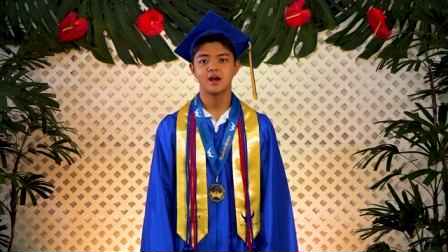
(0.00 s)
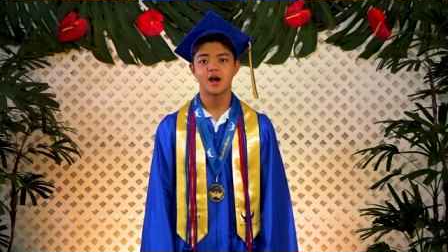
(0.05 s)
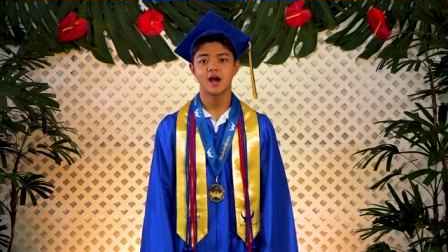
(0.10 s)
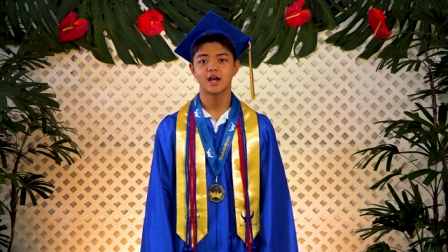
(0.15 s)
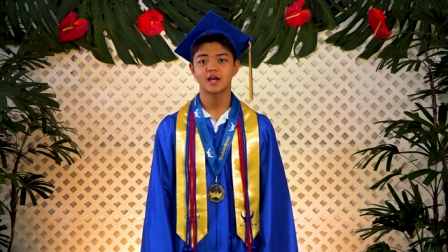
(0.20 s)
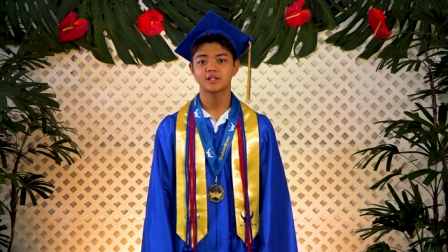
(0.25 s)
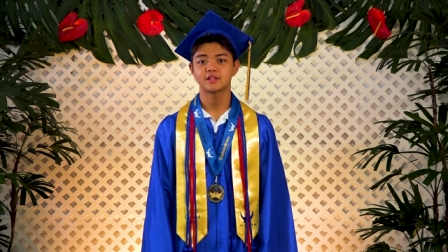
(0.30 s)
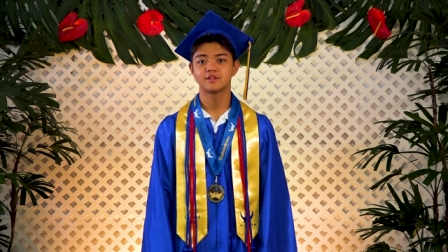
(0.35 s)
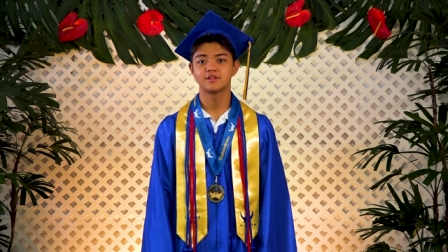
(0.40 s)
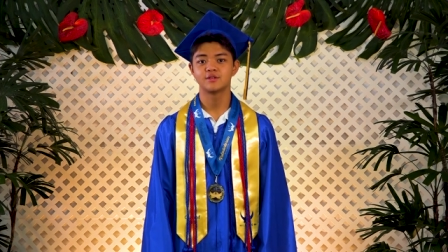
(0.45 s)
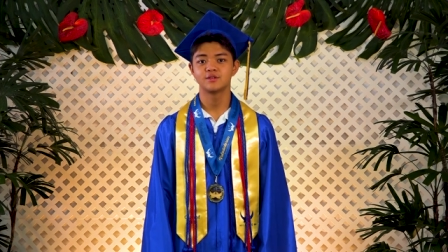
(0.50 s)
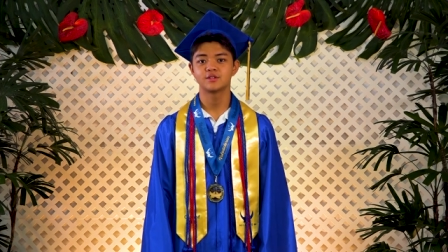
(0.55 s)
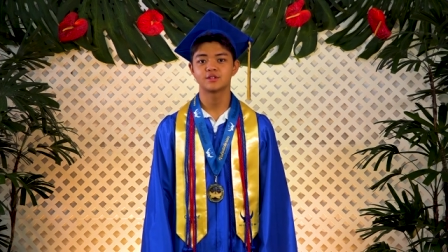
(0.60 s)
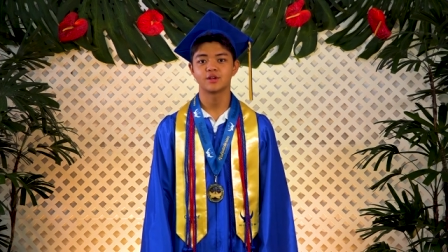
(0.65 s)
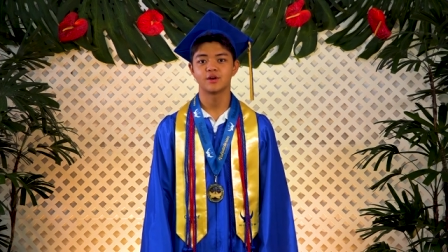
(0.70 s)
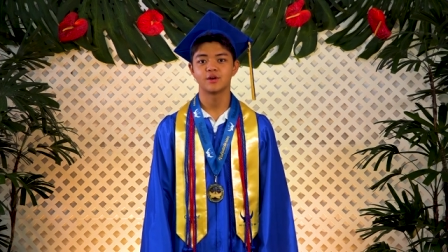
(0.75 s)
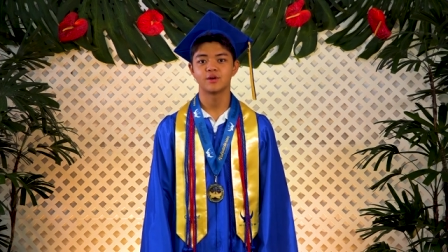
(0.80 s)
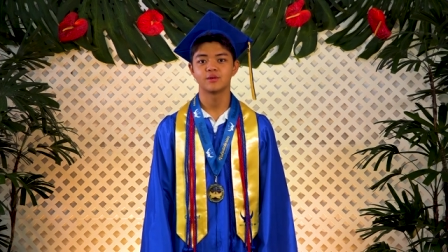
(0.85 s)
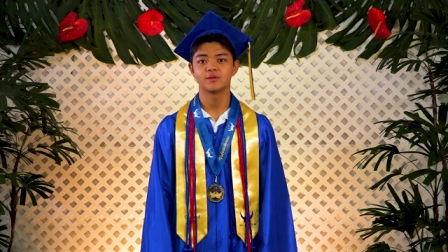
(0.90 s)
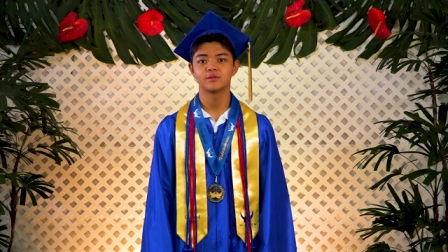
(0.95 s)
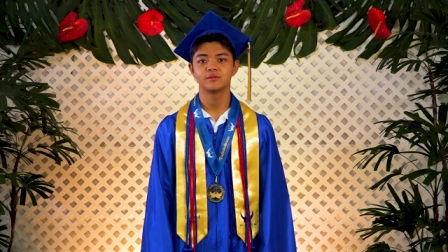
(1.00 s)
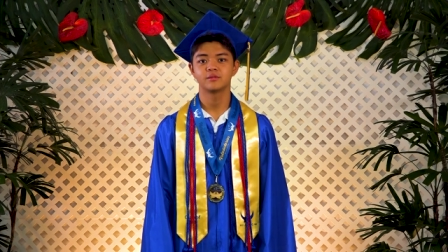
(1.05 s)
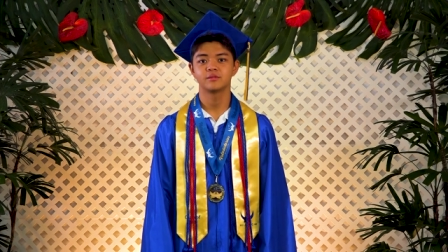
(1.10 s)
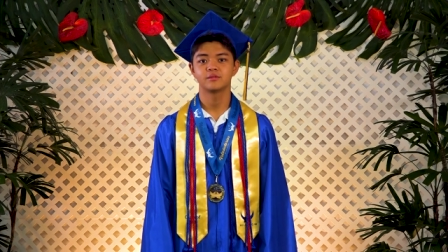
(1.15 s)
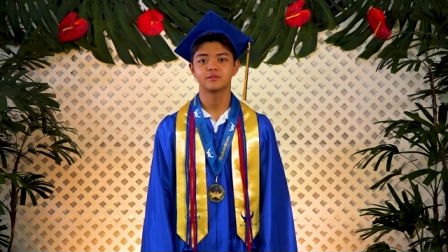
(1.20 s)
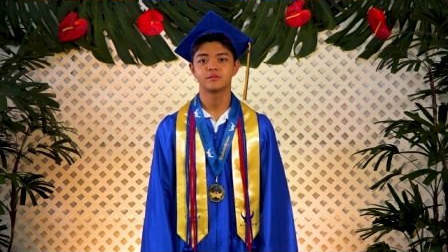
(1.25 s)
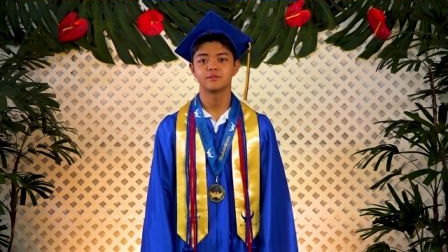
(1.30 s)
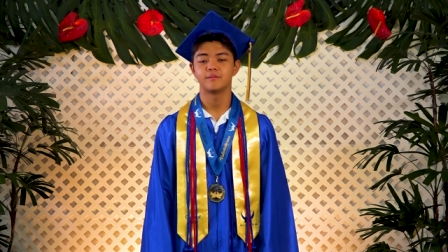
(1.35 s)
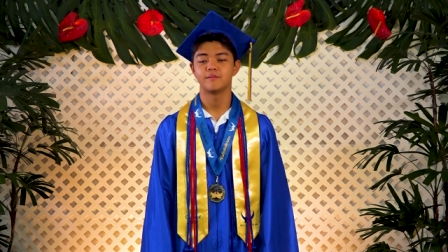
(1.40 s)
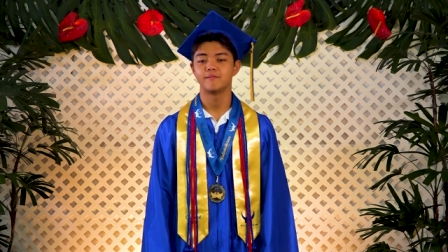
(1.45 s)
I got to do so
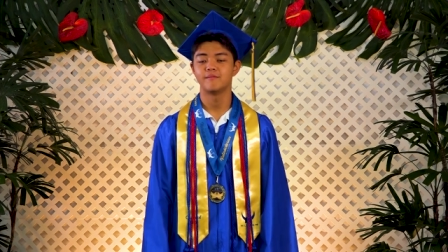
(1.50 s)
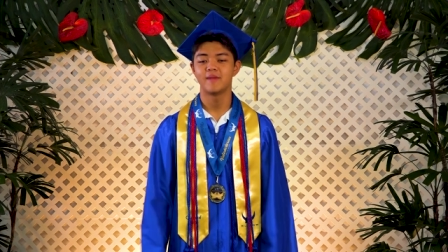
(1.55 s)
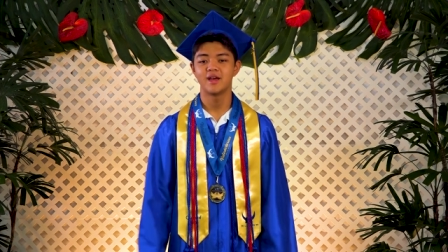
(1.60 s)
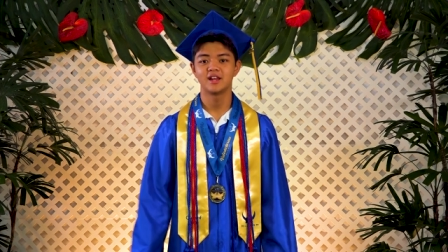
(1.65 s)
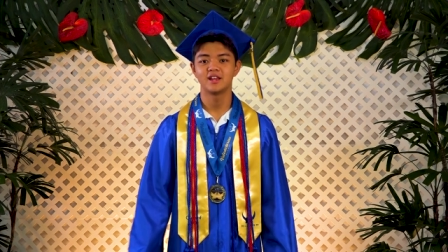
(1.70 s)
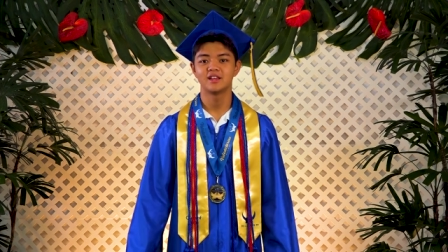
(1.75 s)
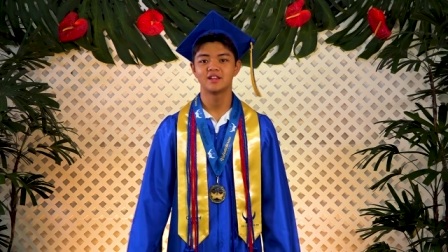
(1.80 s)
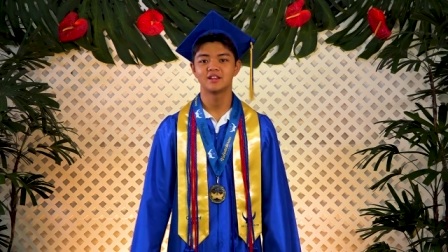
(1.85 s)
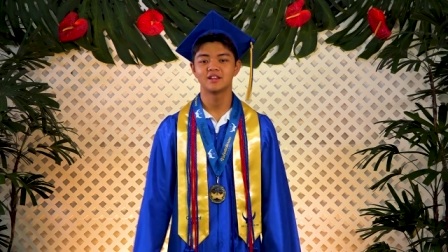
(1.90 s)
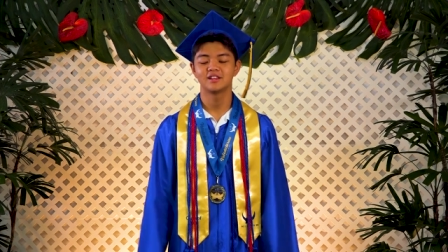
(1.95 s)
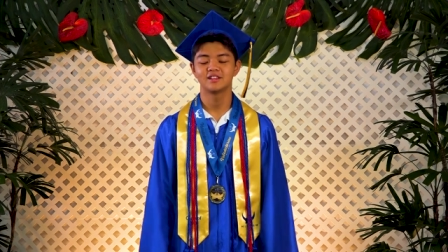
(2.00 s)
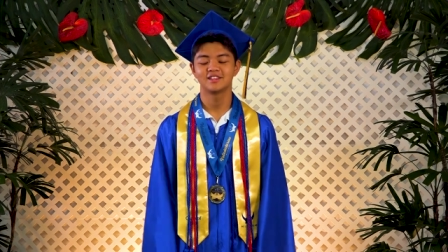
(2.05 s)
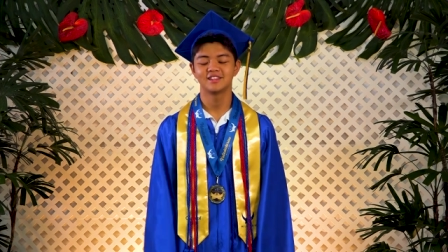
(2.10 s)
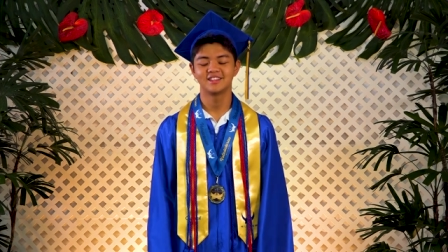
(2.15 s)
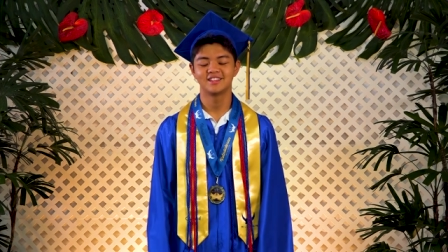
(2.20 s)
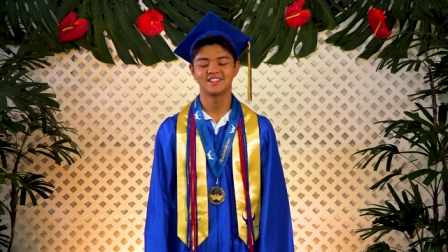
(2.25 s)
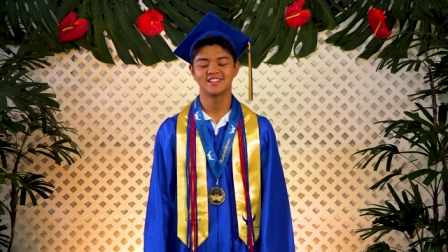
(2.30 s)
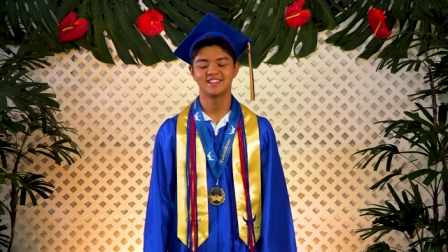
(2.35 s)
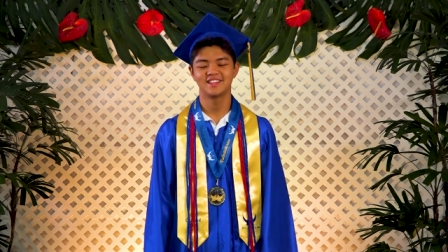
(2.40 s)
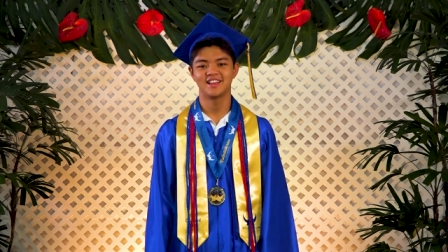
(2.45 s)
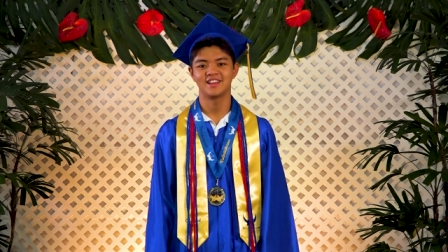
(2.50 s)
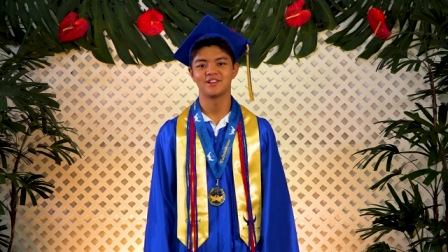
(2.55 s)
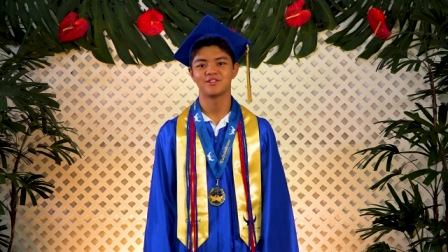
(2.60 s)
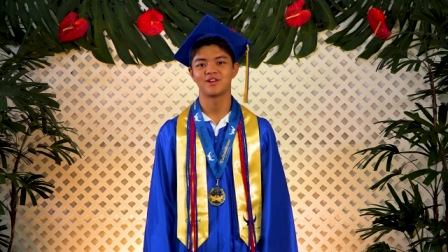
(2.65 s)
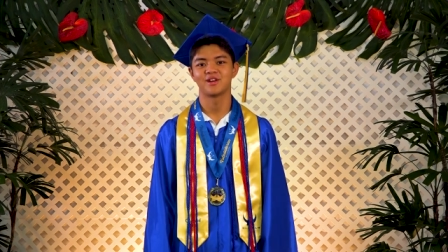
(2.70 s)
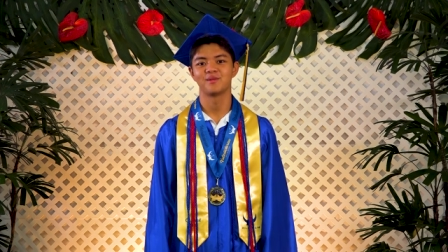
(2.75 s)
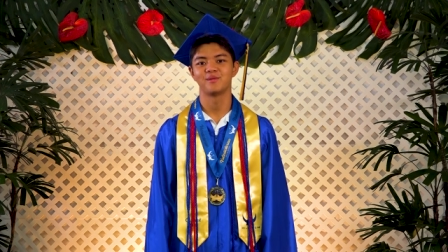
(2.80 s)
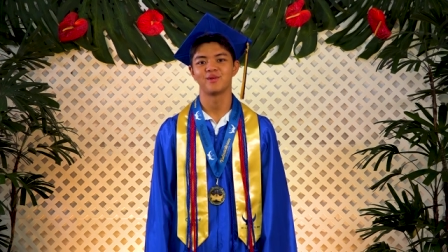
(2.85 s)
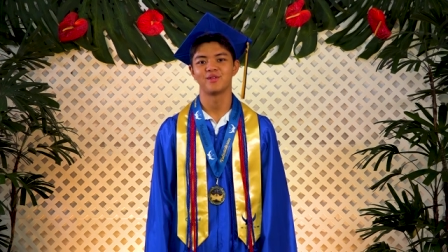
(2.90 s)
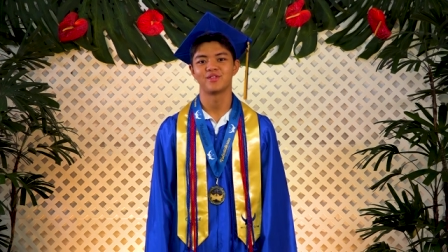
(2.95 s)
many
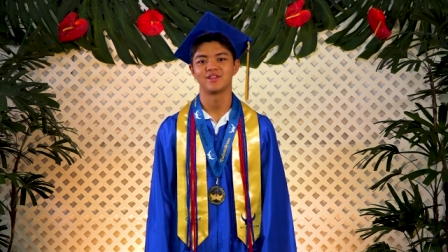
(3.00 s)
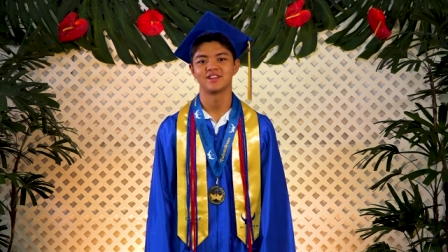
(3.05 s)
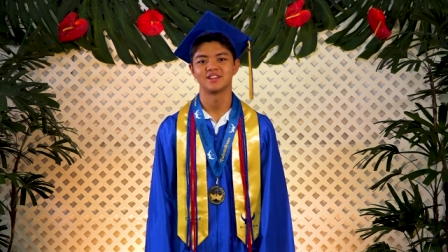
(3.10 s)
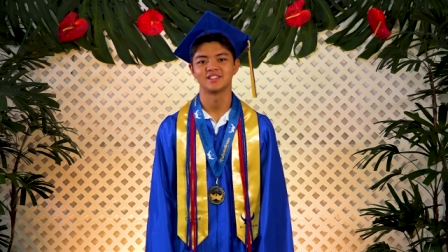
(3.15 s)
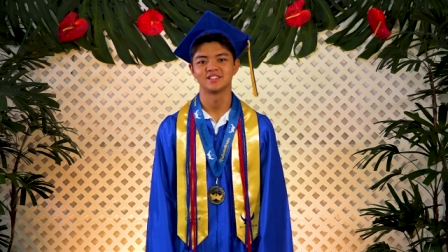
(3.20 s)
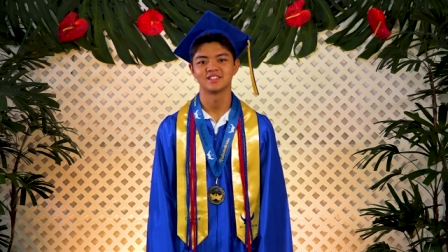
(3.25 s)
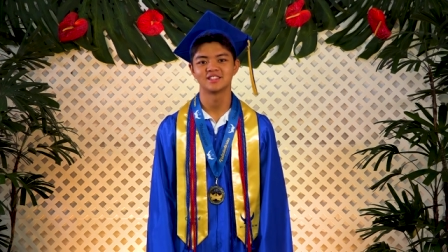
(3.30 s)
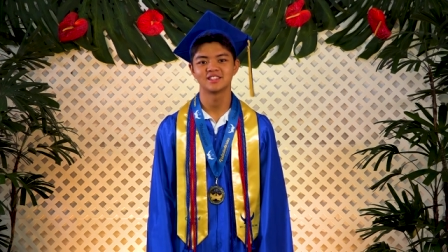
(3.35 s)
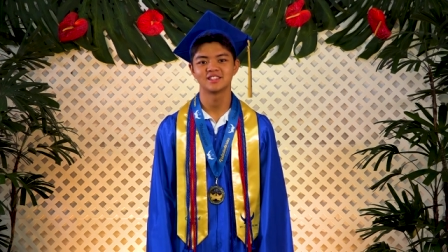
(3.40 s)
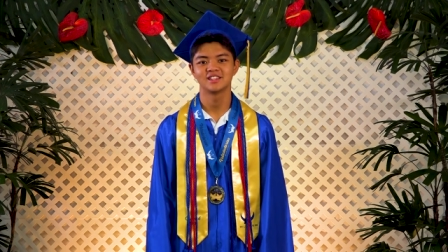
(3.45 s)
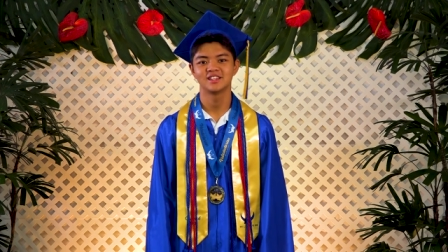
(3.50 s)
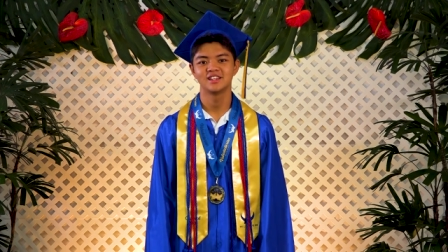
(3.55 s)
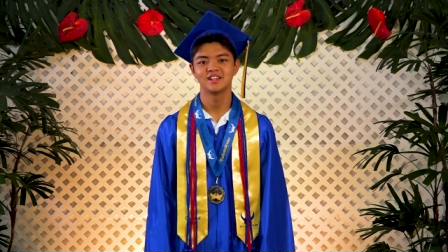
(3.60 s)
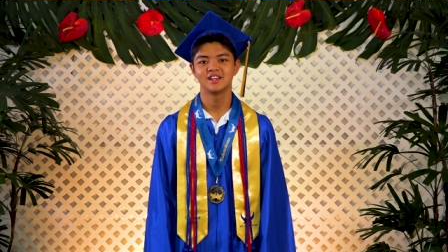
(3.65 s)
incredible things.